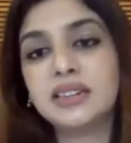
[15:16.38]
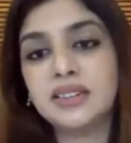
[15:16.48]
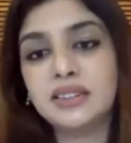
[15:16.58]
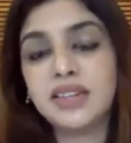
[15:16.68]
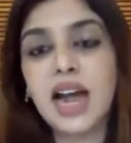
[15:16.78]

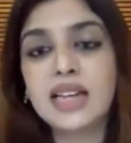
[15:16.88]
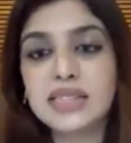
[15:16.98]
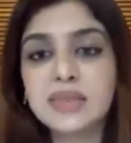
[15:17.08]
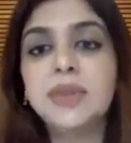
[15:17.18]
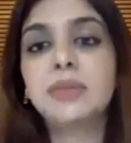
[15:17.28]

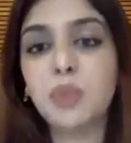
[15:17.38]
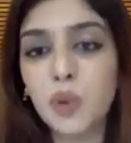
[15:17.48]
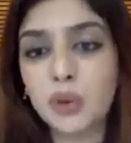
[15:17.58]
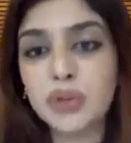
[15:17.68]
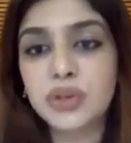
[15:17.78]
lasts a bit
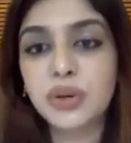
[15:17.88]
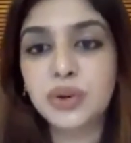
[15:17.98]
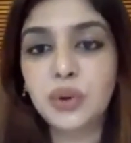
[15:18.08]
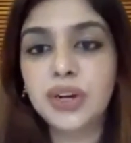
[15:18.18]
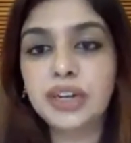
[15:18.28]
more, so you
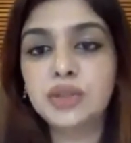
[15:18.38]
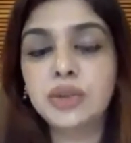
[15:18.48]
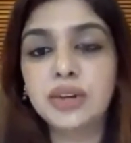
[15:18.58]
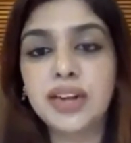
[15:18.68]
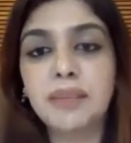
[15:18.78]
don't need
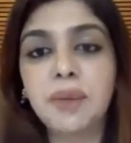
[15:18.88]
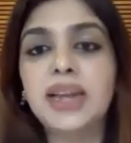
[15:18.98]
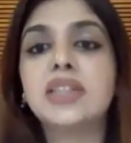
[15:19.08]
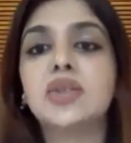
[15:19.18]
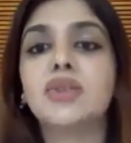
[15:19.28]
to
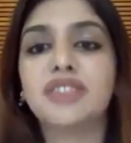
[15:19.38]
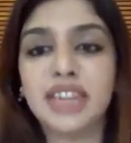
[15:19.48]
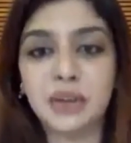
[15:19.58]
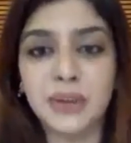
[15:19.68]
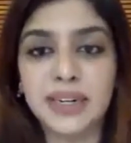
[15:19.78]
reapply so
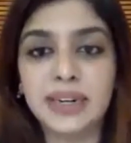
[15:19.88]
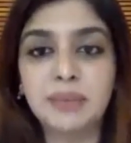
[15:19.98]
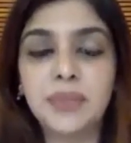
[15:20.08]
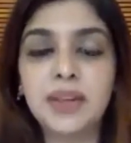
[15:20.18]
frequently.